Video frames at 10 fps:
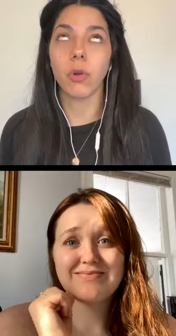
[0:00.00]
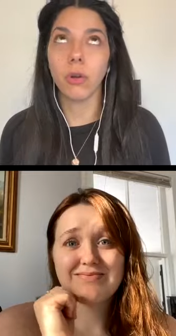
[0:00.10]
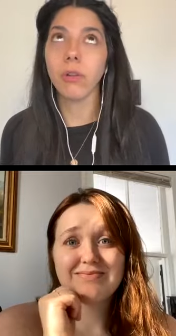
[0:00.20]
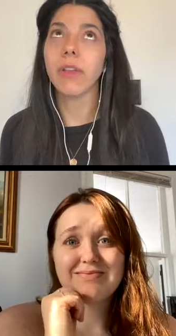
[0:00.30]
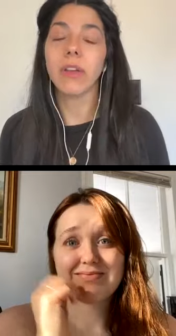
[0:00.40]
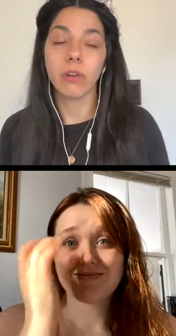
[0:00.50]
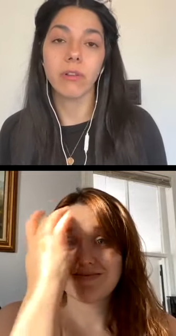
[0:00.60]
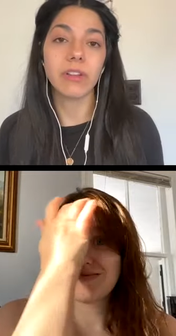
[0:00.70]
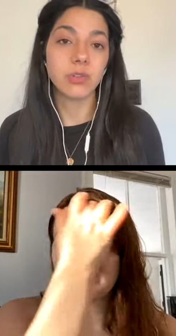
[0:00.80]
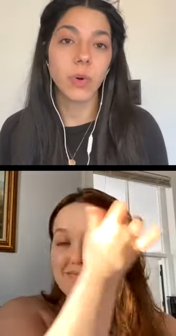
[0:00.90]
Speaker 1: early,
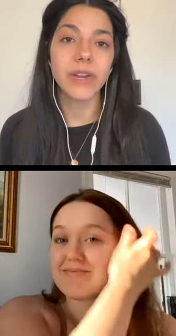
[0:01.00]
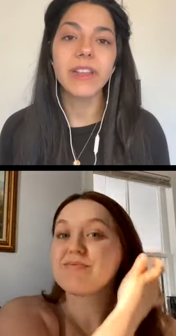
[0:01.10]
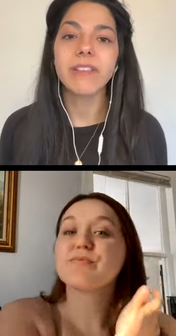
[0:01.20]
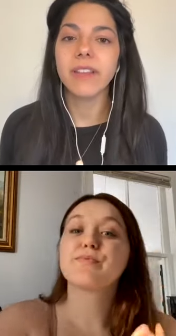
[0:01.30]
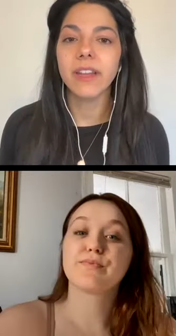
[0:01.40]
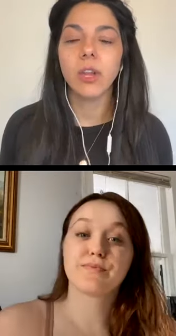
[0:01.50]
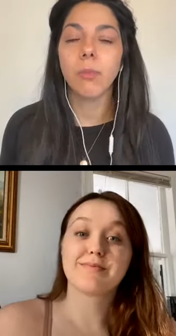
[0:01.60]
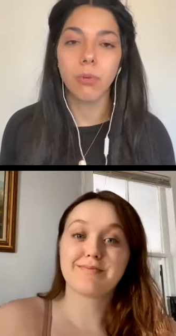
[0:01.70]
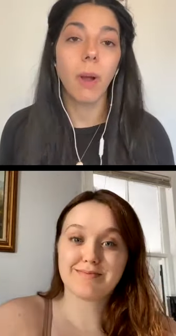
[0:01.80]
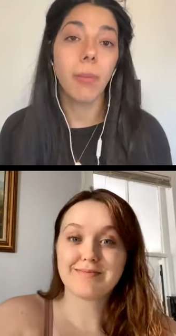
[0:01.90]
early 20s, then you
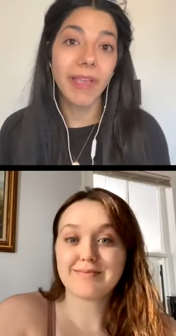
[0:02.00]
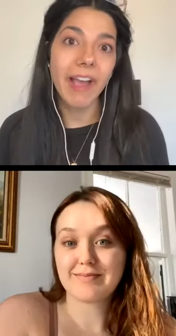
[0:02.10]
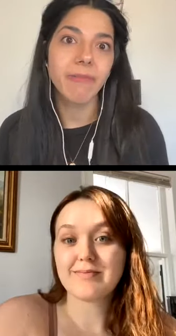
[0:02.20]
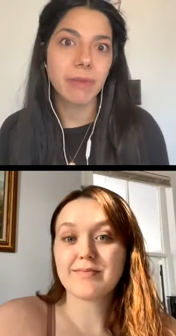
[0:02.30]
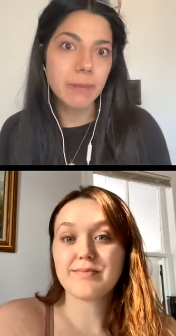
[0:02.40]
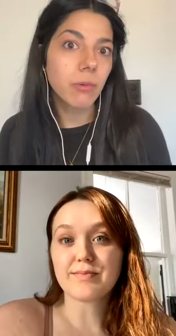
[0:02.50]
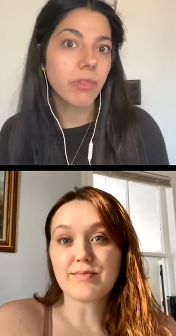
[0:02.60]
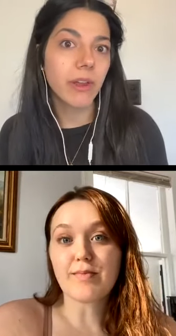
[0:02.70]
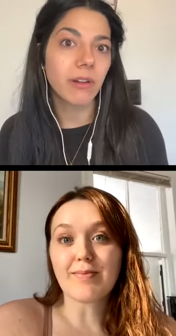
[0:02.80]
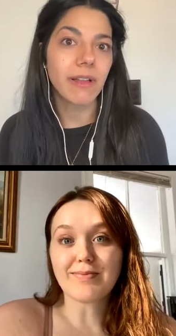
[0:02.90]
probably have people
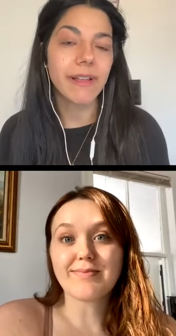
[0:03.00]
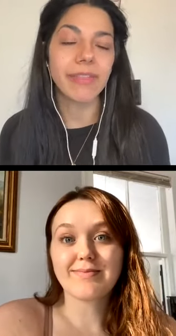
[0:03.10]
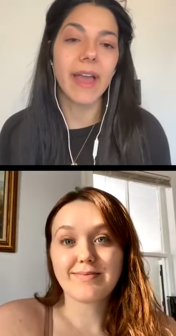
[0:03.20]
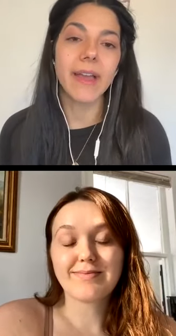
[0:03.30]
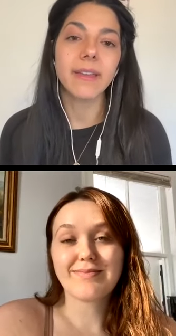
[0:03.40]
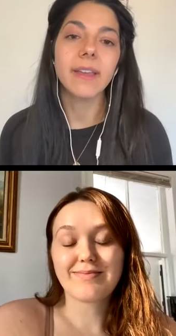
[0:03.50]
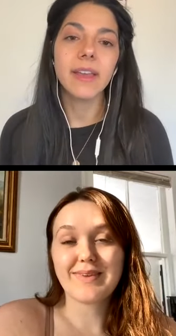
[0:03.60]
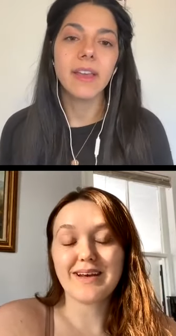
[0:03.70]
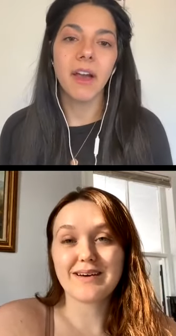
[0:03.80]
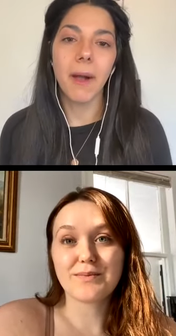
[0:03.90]
that are like that.
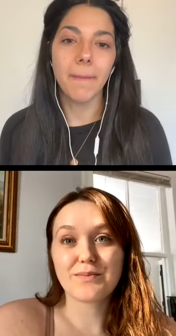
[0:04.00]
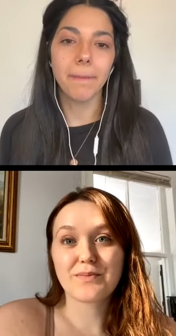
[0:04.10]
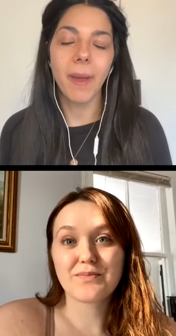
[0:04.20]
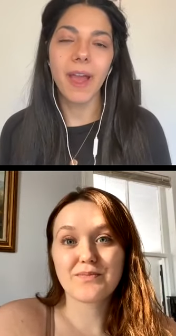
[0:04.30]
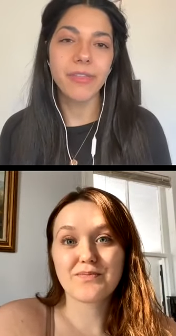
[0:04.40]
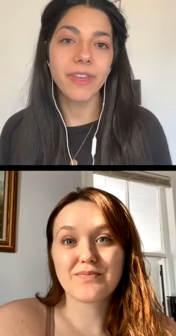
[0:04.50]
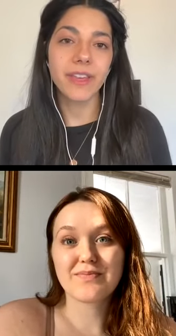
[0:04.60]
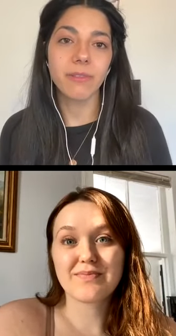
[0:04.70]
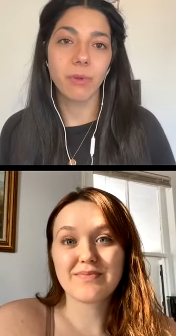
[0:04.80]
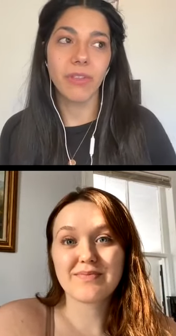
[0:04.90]
Um, I
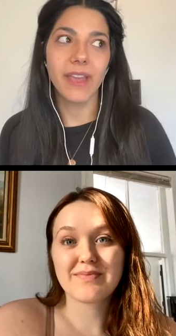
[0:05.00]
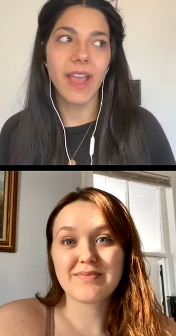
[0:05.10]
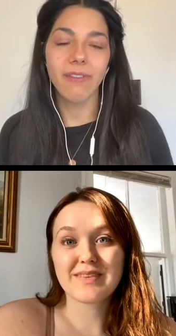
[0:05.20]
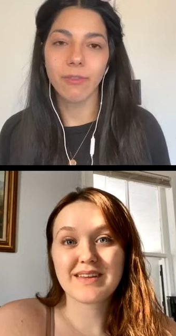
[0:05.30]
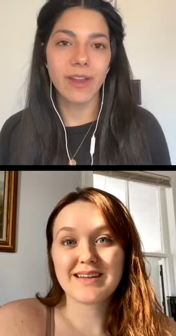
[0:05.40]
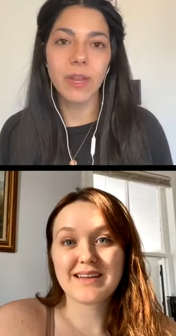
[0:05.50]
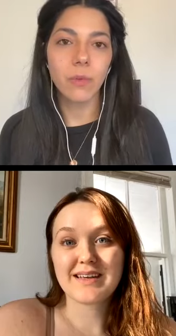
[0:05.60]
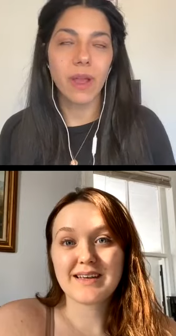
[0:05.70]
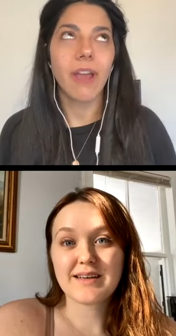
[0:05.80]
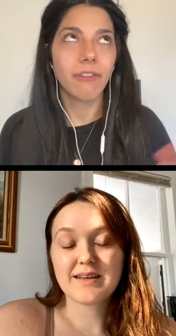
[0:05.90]
think really every, any,
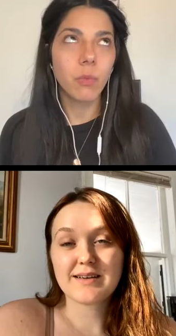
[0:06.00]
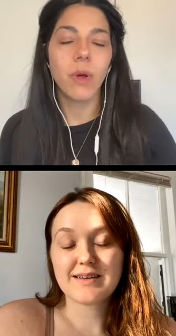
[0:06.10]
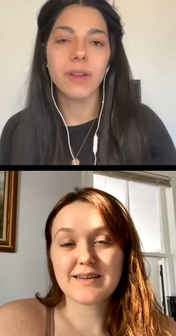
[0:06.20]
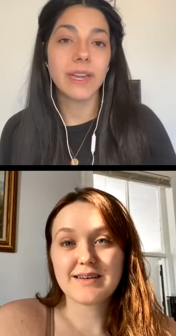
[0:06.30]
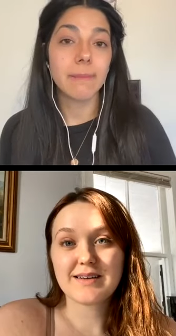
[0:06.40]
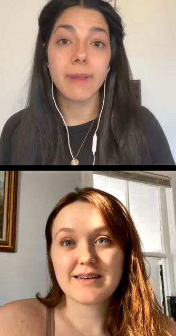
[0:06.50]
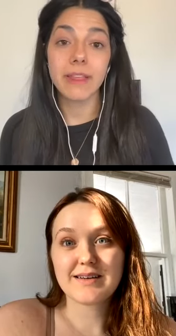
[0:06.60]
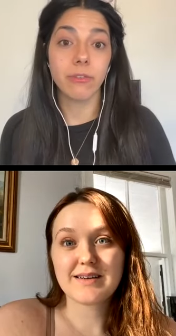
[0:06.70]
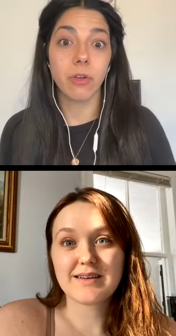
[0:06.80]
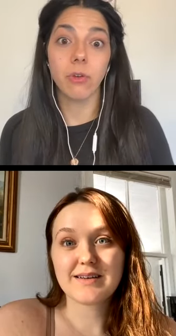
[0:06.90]
everyone can make
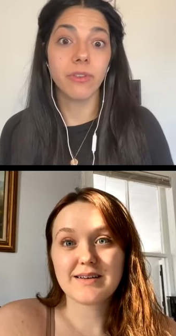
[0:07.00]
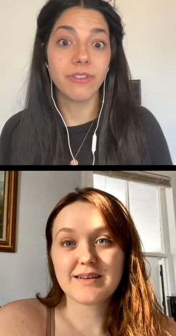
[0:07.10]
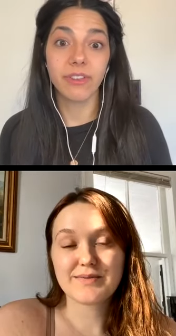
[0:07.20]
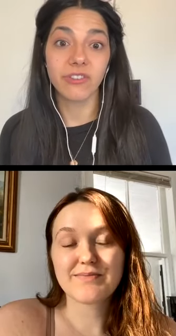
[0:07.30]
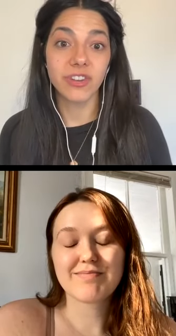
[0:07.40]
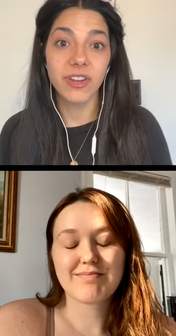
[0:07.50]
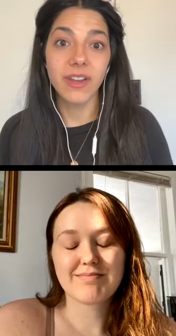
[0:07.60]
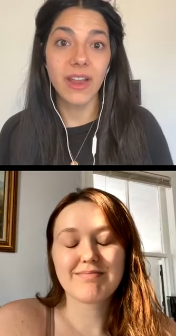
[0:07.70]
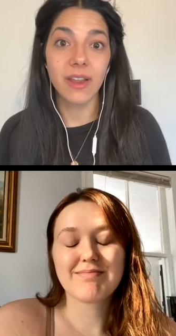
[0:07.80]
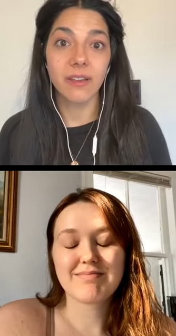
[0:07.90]
their own decision
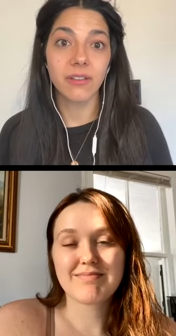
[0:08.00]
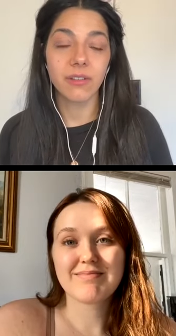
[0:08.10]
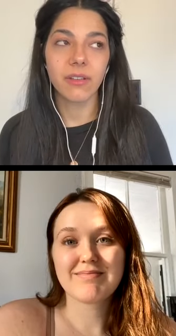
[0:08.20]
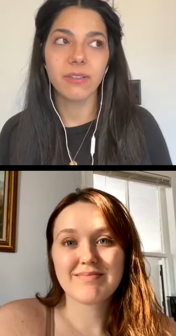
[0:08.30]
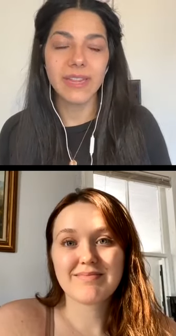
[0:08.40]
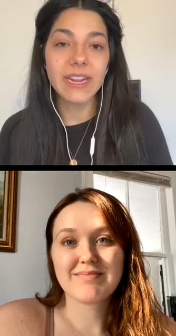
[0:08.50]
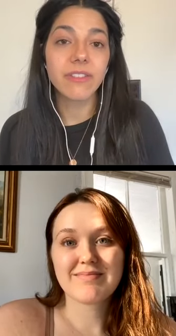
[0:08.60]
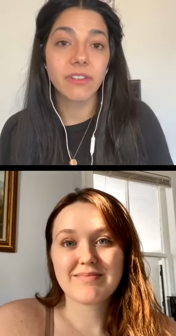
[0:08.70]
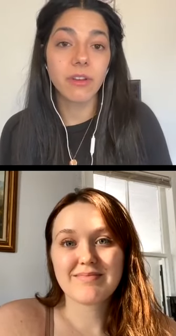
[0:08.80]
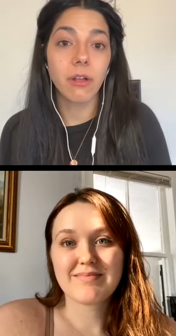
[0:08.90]
and needs
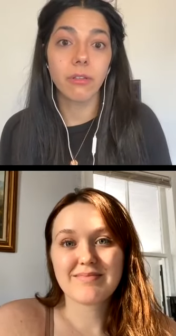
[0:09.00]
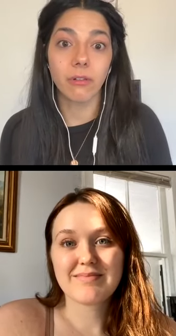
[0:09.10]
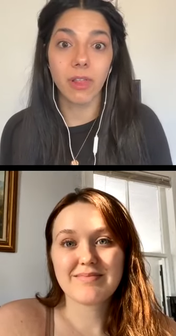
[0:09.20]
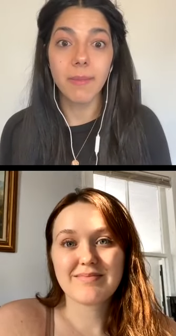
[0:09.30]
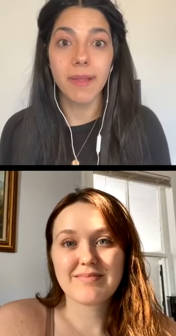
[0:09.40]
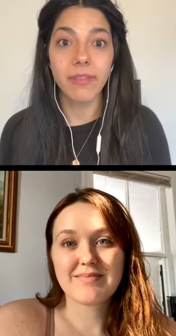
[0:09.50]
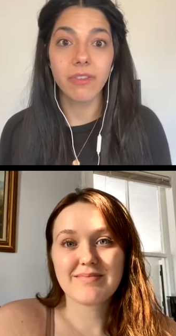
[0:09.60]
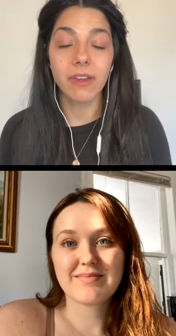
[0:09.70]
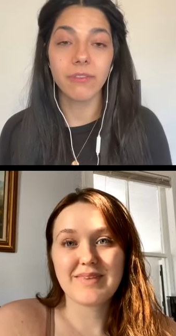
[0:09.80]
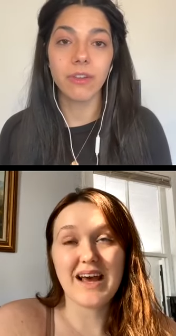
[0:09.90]
to know their limits.
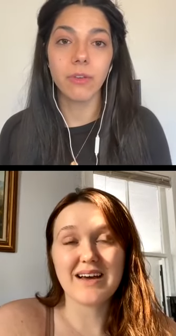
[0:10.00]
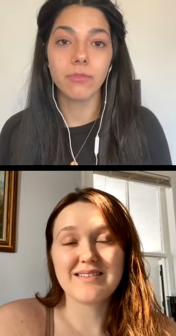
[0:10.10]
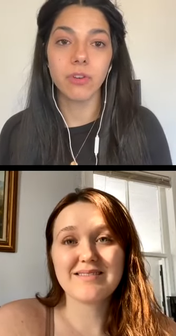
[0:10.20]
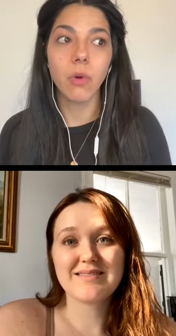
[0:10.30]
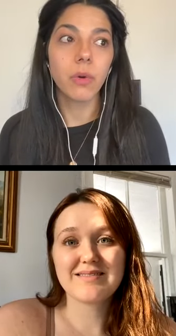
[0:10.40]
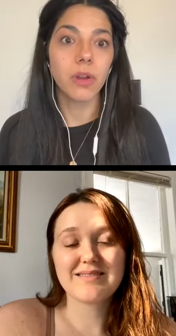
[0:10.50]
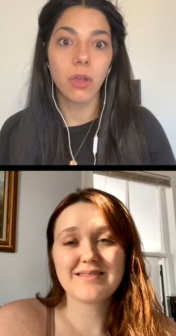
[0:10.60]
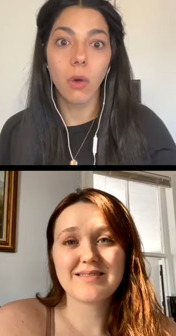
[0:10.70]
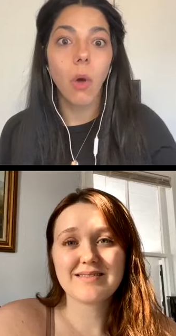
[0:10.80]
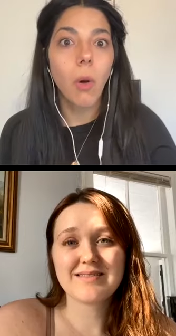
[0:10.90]
And if you don't want to
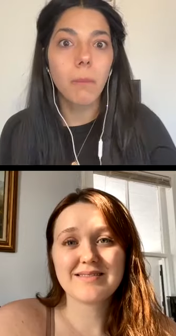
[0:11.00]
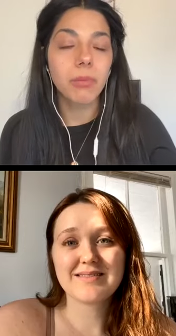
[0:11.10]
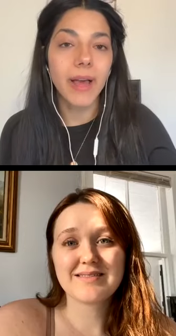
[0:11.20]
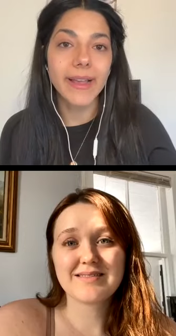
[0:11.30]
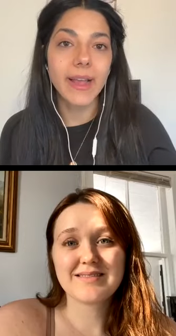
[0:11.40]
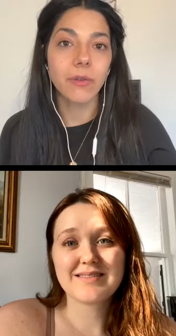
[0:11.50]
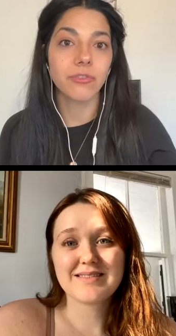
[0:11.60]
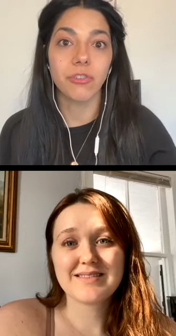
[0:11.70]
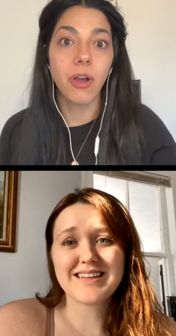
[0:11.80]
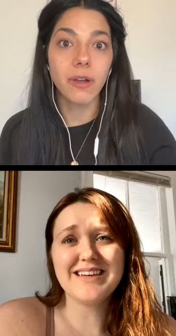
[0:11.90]
go home blackout
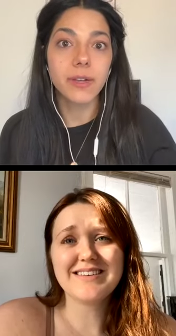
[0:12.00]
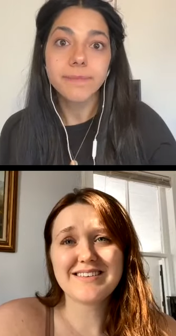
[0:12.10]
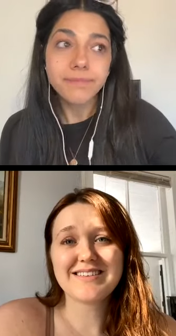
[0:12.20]
drunk